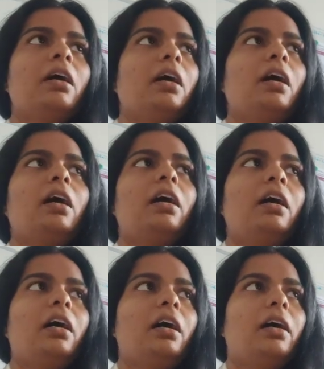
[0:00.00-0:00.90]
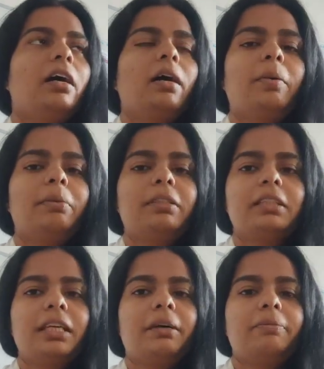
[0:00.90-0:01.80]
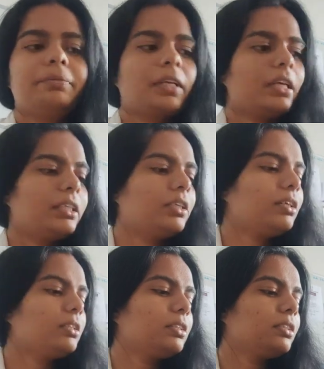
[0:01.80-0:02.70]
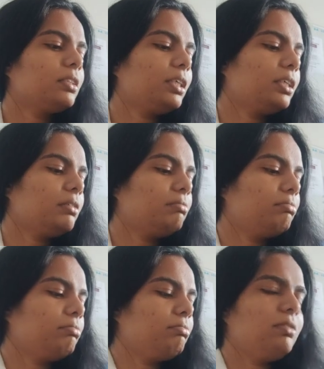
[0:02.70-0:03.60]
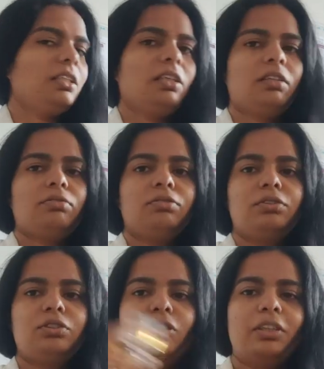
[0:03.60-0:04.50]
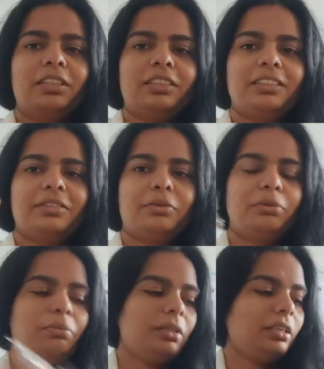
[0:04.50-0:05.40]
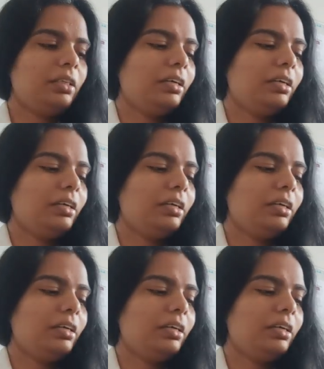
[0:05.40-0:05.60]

but yeah, I got like a lot of chocolates with me,